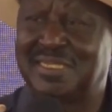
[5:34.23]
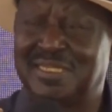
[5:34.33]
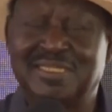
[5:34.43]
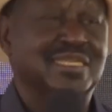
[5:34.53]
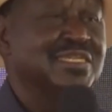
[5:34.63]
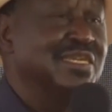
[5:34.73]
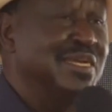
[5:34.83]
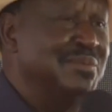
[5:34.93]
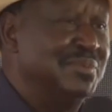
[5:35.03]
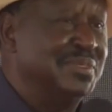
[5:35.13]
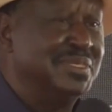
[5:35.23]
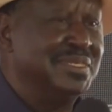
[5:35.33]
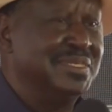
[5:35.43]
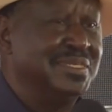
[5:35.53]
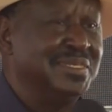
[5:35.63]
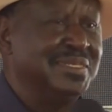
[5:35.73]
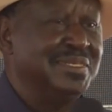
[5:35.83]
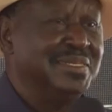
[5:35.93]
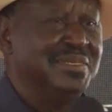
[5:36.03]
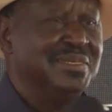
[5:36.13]
That's a tribe.
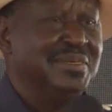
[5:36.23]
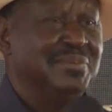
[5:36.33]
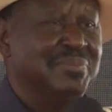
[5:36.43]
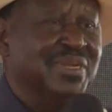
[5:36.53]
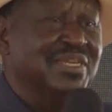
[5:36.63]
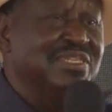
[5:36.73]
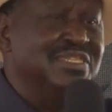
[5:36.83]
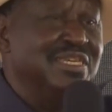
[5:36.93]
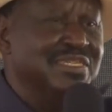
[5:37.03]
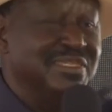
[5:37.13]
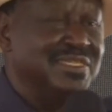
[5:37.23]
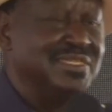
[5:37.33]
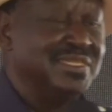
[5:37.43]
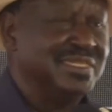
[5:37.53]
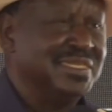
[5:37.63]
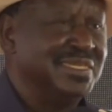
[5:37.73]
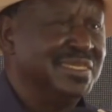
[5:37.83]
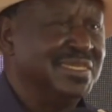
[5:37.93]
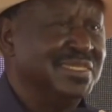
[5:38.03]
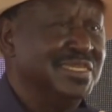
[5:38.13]
Prussians,
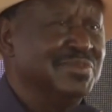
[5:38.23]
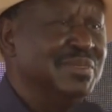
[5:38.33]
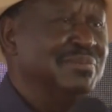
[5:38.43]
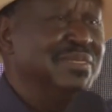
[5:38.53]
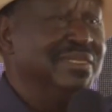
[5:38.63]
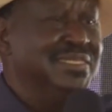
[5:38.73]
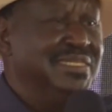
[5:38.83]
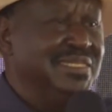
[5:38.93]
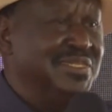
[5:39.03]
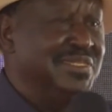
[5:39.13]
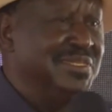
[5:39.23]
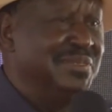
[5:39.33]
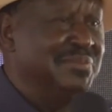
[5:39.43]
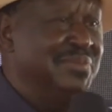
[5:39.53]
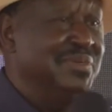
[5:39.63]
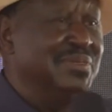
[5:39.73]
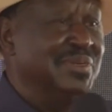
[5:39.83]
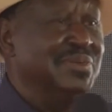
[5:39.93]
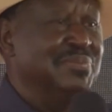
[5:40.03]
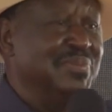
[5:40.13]
that's where Berlin is,
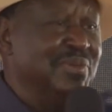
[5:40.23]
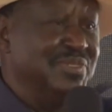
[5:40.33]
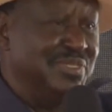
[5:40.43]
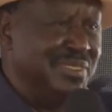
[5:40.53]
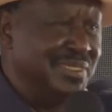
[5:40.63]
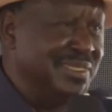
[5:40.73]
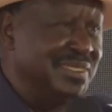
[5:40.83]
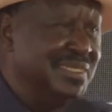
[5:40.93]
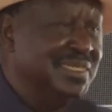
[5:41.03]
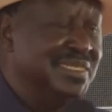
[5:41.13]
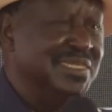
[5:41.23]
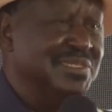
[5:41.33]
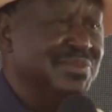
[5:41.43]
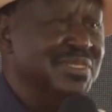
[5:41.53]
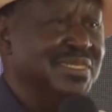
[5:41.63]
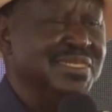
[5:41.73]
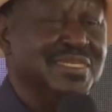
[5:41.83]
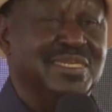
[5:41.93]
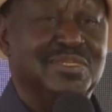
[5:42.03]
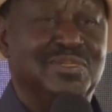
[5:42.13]
called Preußen. It was another
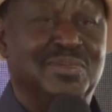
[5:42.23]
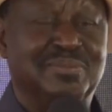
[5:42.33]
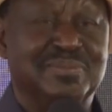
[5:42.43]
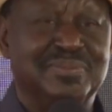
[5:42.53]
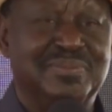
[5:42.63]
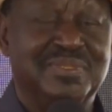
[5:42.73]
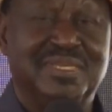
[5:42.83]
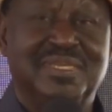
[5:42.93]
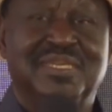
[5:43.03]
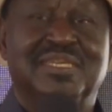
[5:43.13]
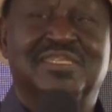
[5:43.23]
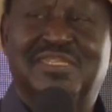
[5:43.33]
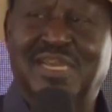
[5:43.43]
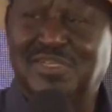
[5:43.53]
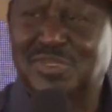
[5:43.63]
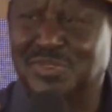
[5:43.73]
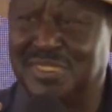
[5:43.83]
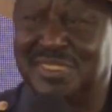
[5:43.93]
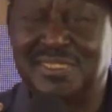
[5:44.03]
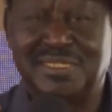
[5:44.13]
kingdom.
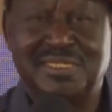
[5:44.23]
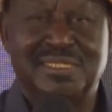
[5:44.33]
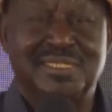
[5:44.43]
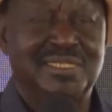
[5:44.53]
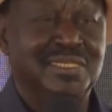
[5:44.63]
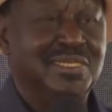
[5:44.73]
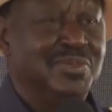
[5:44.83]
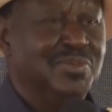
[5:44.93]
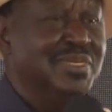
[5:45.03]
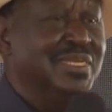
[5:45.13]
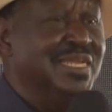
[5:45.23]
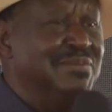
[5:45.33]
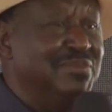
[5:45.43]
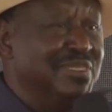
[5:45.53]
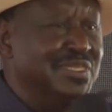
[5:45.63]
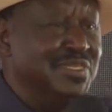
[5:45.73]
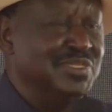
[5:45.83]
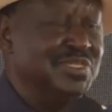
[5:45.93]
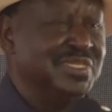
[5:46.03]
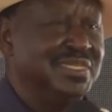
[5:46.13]
Saxony, where Leipzig
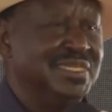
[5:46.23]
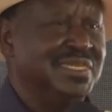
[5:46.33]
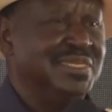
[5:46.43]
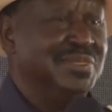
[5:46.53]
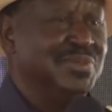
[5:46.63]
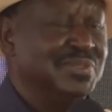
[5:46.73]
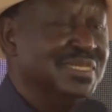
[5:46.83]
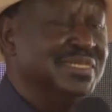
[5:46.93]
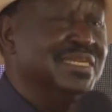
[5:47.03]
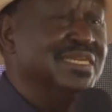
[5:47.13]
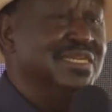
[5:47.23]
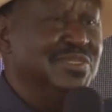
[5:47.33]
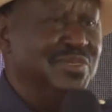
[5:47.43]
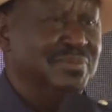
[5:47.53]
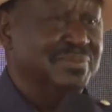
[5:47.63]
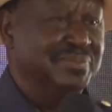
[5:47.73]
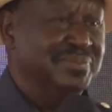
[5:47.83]
is, was another kingdom.